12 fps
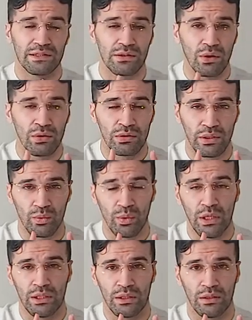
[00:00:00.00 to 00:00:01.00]
is only
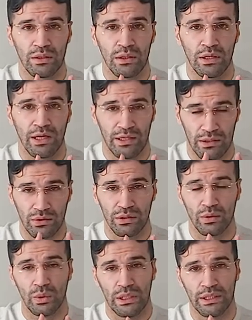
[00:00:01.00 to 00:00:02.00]
one and
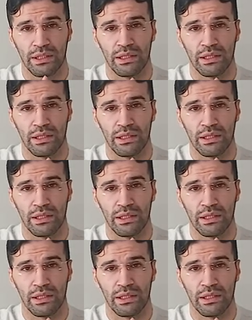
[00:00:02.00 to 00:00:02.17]
only one.